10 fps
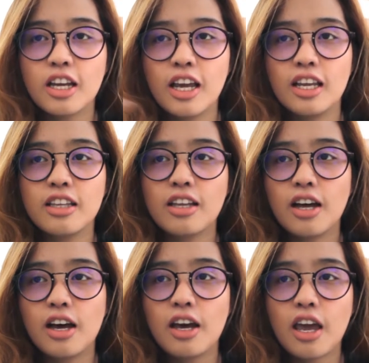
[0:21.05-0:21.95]
in
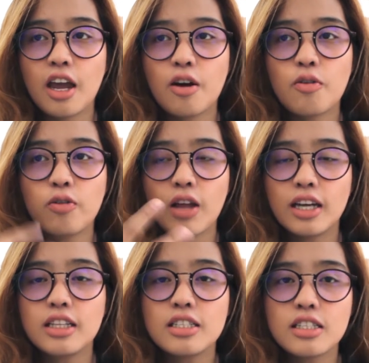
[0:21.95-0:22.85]
the air
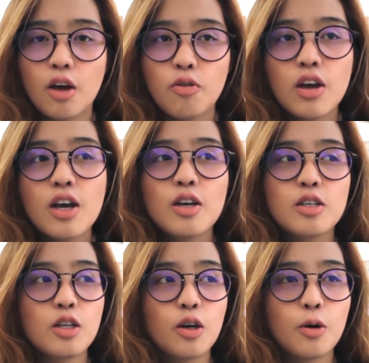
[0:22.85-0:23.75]
flight itself.
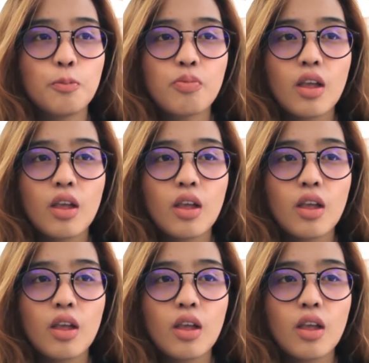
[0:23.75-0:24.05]
So